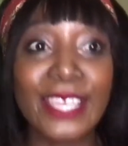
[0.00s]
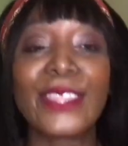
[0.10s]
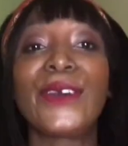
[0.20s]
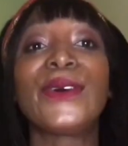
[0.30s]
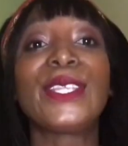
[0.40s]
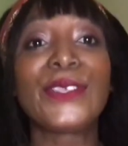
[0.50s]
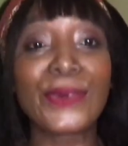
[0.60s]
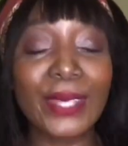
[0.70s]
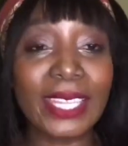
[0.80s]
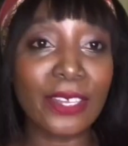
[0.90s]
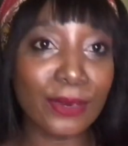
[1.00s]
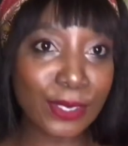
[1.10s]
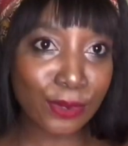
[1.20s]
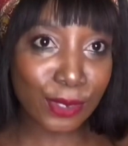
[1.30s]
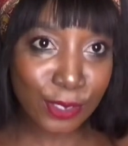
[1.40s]
They only knew that I
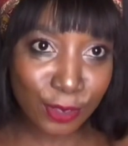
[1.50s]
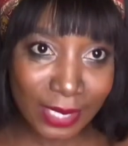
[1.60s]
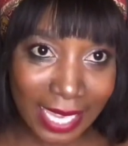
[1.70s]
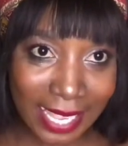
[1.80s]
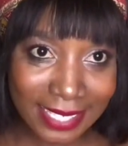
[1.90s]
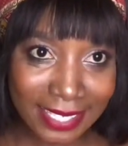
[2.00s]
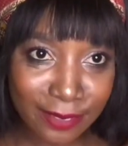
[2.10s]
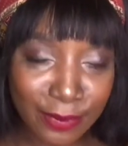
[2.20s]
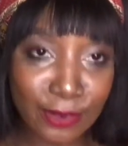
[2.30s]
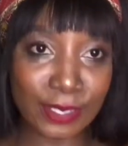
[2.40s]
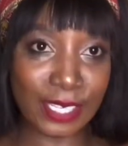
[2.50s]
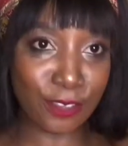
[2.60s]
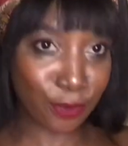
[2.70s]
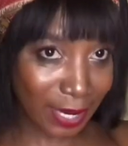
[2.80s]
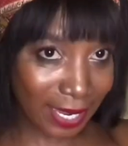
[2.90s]
was so-and-so's cousin because they
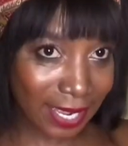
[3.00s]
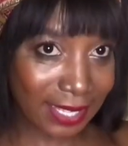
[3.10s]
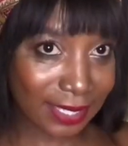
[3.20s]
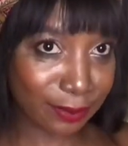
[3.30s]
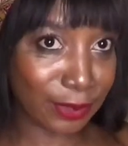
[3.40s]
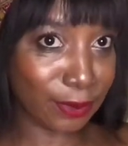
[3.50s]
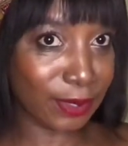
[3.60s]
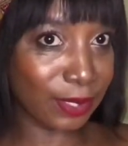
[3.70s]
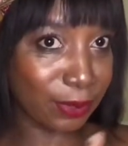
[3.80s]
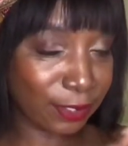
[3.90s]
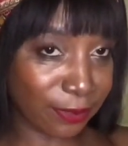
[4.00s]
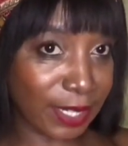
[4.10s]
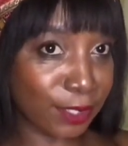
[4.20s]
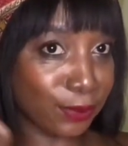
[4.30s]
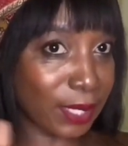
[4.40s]
knew my cousin because he was
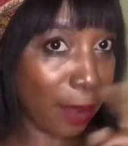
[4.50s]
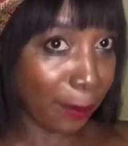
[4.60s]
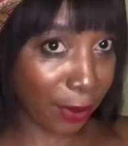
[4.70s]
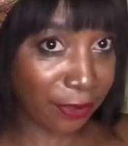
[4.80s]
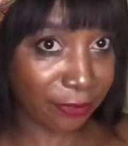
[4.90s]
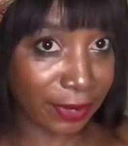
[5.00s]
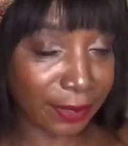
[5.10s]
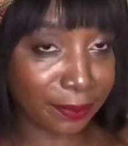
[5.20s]
friends with her boyfriend.